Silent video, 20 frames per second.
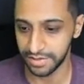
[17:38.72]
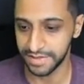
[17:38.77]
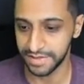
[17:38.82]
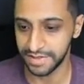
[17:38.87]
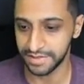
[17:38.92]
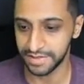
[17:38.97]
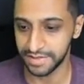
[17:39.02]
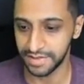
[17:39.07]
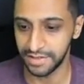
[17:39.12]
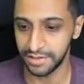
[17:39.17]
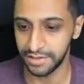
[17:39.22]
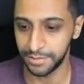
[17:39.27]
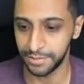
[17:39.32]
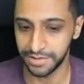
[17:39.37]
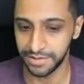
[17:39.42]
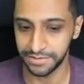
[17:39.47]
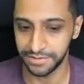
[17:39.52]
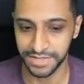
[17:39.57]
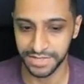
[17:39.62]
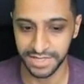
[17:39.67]
there's a little bit
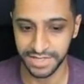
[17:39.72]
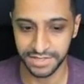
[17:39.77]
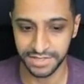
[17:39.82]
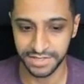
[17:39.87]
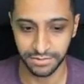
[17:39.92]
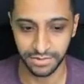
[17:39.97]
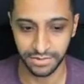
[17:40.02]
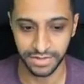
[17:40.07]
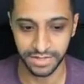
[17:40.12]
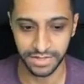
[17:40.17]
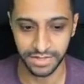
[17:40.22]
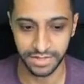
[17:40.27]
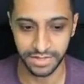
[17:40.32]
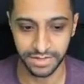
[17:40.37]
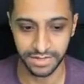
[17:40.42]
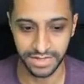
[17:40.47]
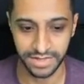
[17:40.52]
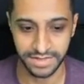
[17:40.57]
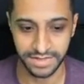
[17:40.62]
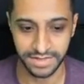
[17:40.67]
of data on here
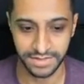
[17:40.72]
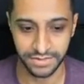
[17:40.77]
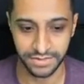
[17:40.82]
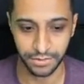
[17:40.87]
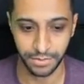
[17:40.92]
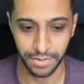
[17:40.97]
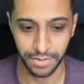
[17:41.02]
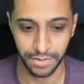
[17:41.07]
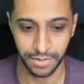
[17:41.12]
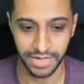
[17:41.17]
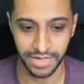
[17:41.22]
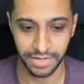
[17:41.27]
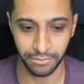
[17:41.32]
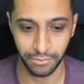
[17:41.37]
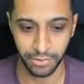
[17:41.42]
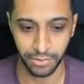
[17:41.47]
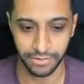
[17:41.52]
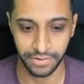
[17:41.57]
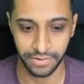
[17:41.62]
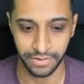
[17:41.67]
because it's not my main
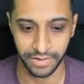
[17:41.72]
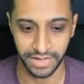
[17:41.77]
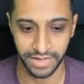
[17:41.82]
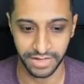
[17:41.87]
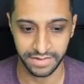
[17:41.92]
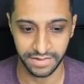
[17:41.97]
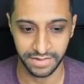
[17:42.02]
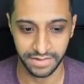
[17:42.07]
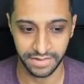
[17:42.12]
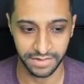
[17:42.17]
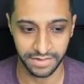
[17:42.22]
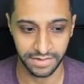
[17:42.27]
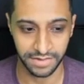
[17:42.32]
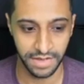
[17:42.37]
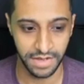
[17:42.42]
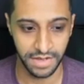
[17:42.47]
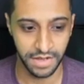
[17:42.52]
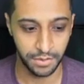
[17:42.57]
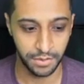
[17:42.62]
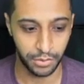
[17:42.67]
Wi-Fi access
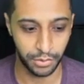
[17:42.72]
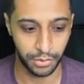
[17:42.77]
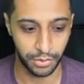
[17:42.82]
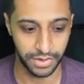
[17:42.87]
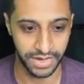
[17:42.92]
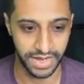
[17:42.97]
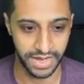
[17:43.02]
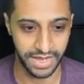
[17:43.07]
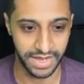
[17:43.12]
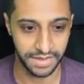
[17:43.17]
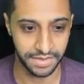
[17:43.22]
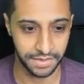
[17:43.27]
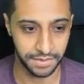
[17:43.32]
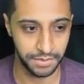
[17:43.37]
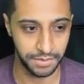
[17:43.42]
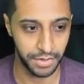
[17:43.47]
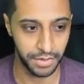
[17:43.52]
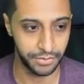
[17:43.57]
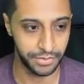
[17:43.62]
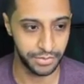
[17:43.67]
point at the
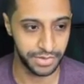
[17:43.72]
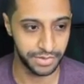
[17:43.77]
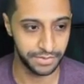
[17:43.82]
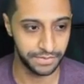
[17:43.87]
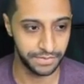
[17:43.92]
moment.